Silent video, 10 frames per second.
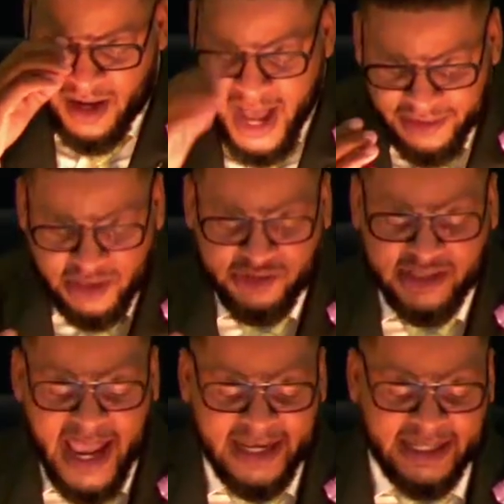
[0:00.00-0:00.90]

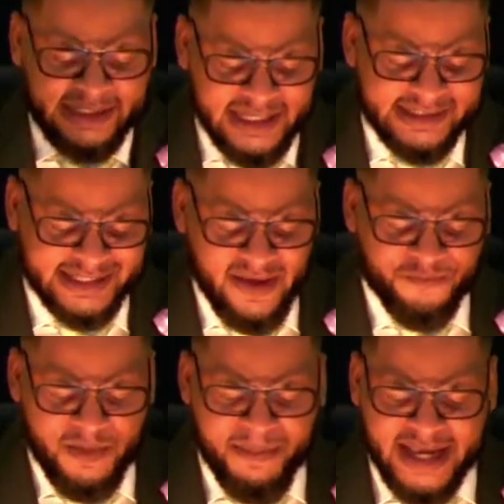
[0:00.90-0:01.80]
Understanding this
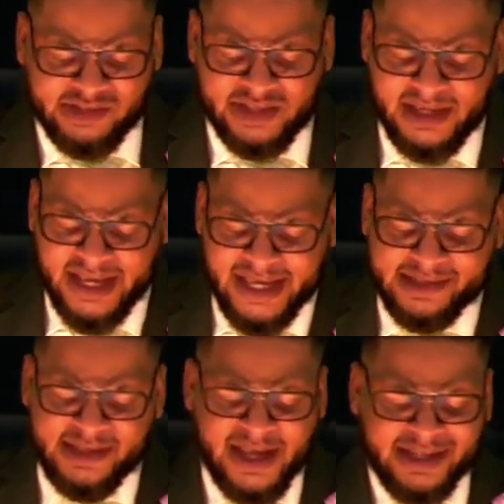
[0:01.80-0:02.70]
information
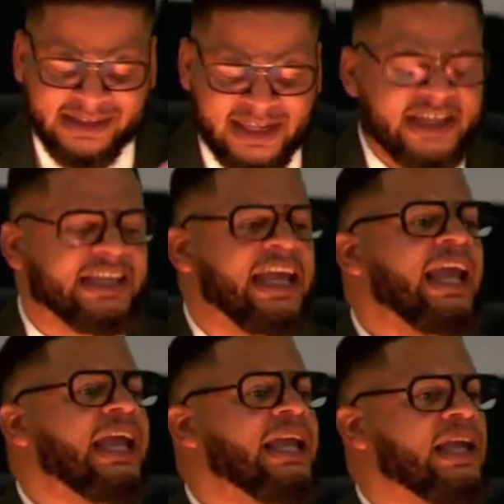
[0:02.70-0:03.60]
is the
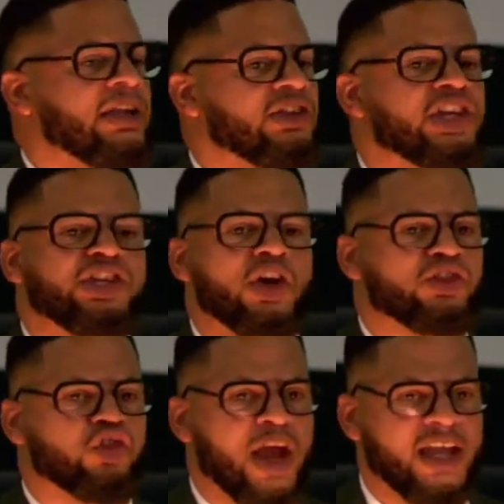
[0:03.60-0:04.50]
key to your
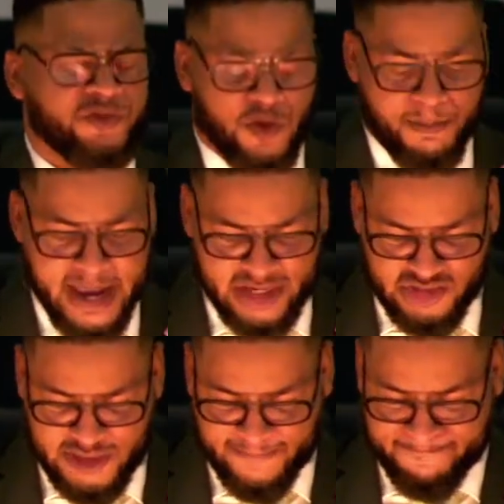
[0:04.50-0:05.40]
transformation.